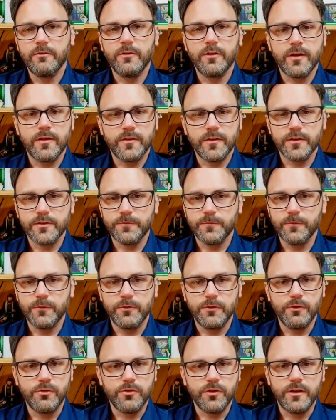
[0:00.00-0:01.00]
look at this
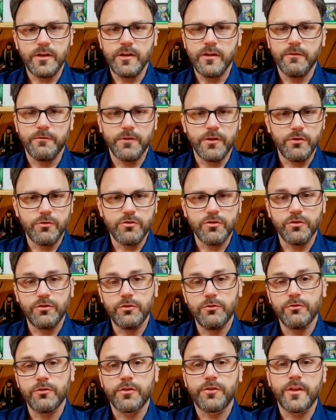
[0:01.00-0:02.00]
fruit. You should eat of it. You
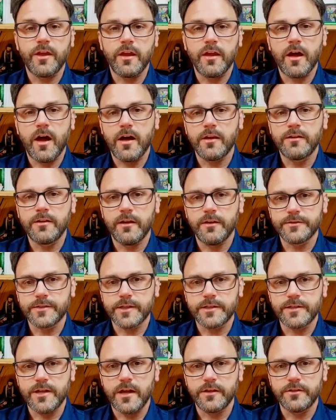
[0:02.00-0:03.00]
should do the thing God tells
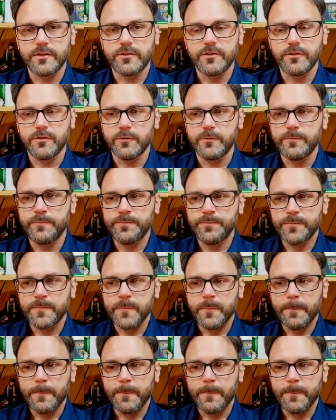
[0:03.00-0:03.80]
us not to do.